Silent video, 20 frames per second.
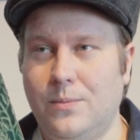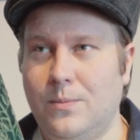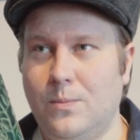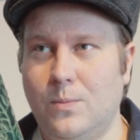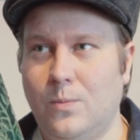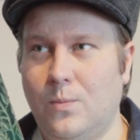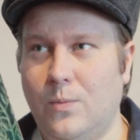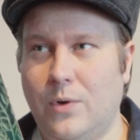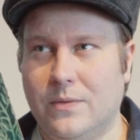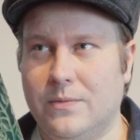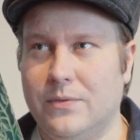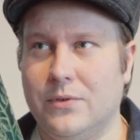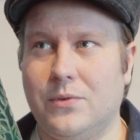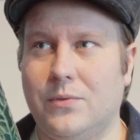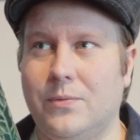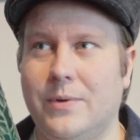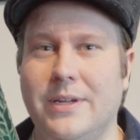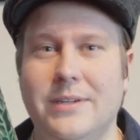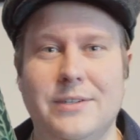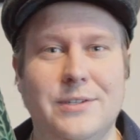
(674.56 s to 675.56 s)
one of the
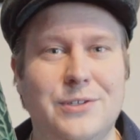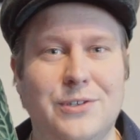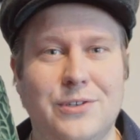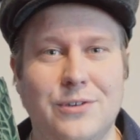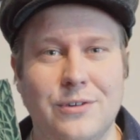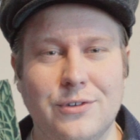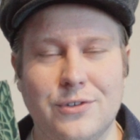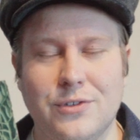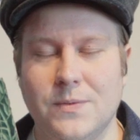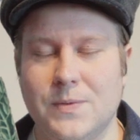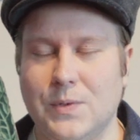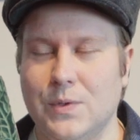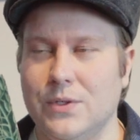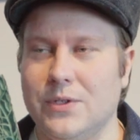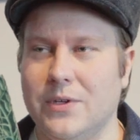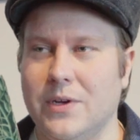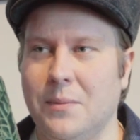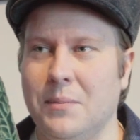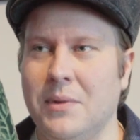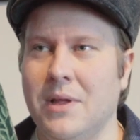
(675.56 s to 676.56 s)
greatest songs of all
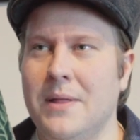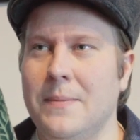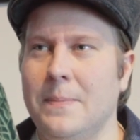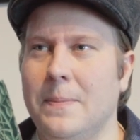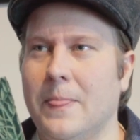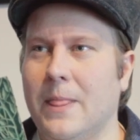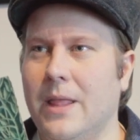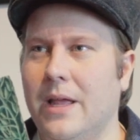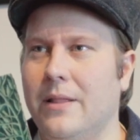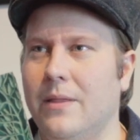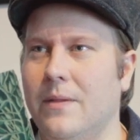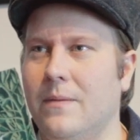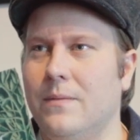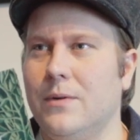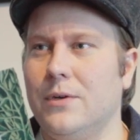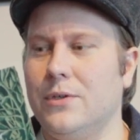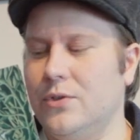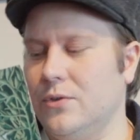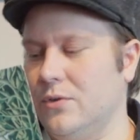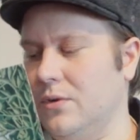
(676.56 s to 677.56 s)
time, and the
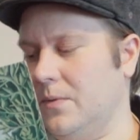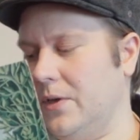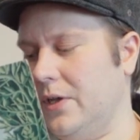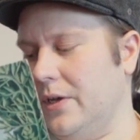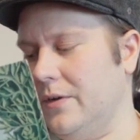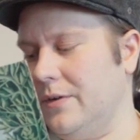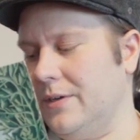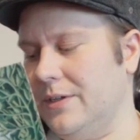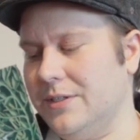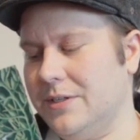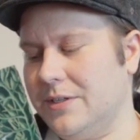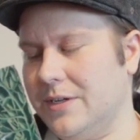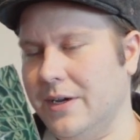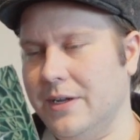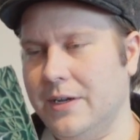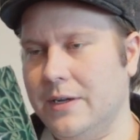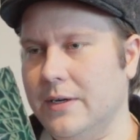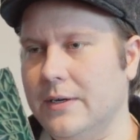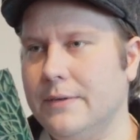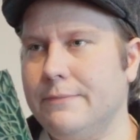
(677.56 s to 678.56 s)
version over here is
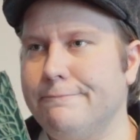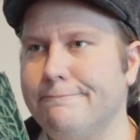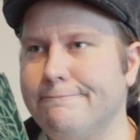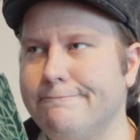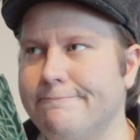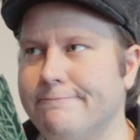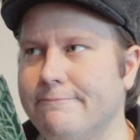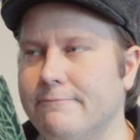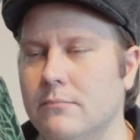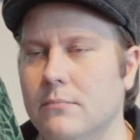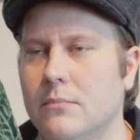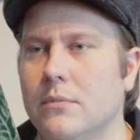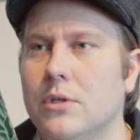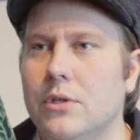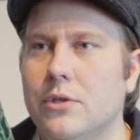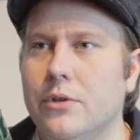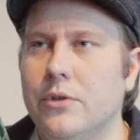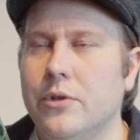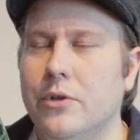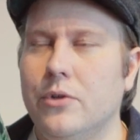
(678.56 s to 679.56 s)
kind of,
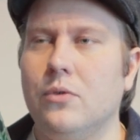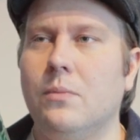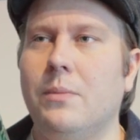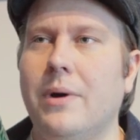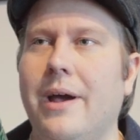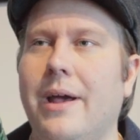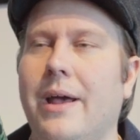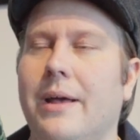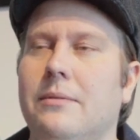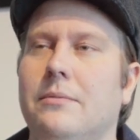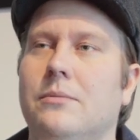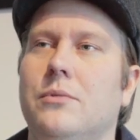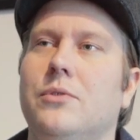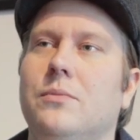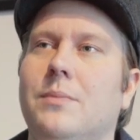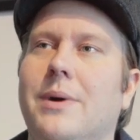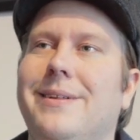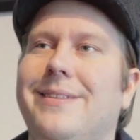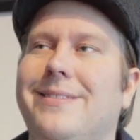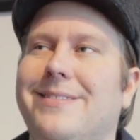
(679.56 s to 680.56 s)
you might
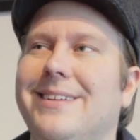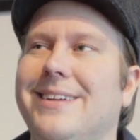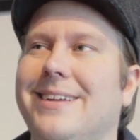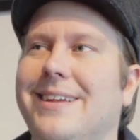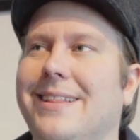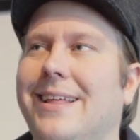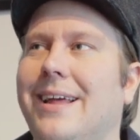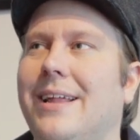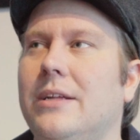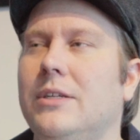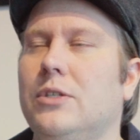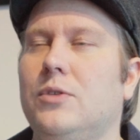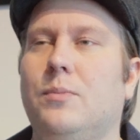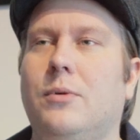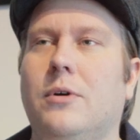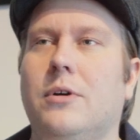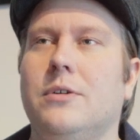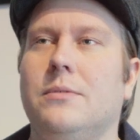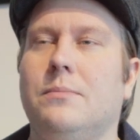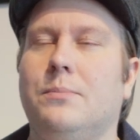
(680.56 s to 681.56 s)
think that it's
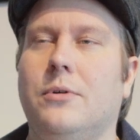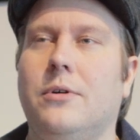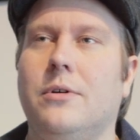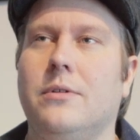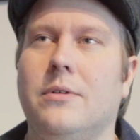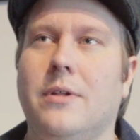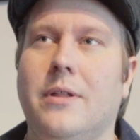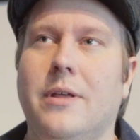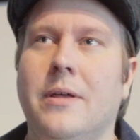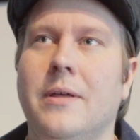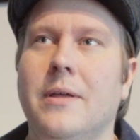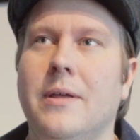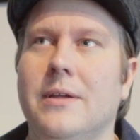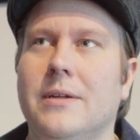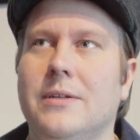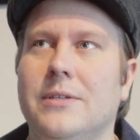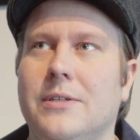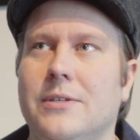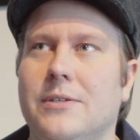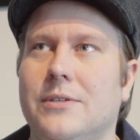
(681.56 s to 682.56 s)
partly
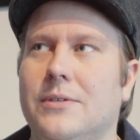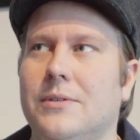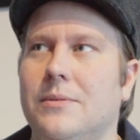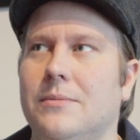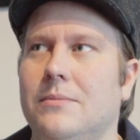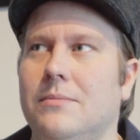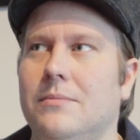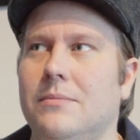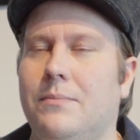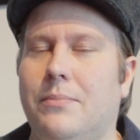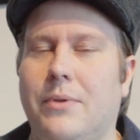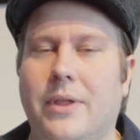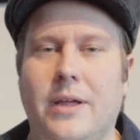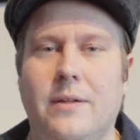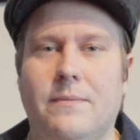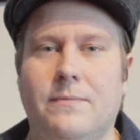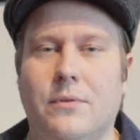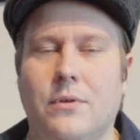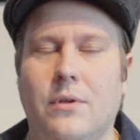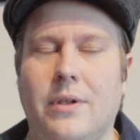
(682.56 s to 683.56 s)
just
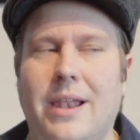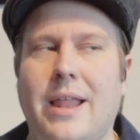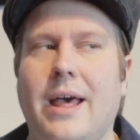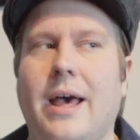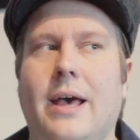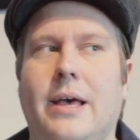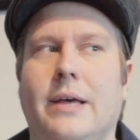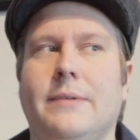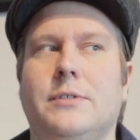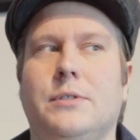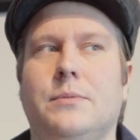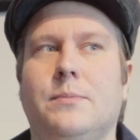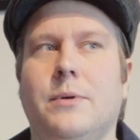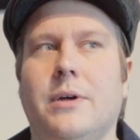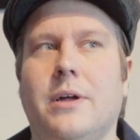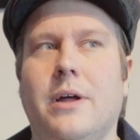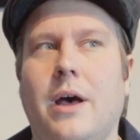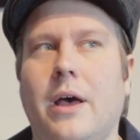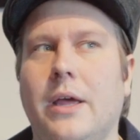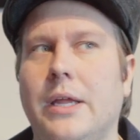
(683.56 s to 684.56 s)
played for laughs,
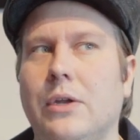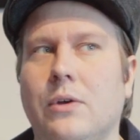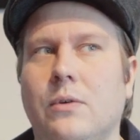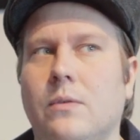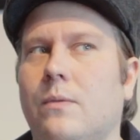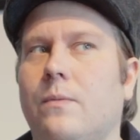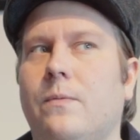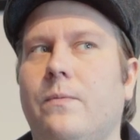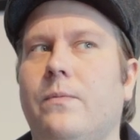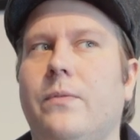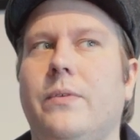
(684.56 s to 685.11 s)
but I don't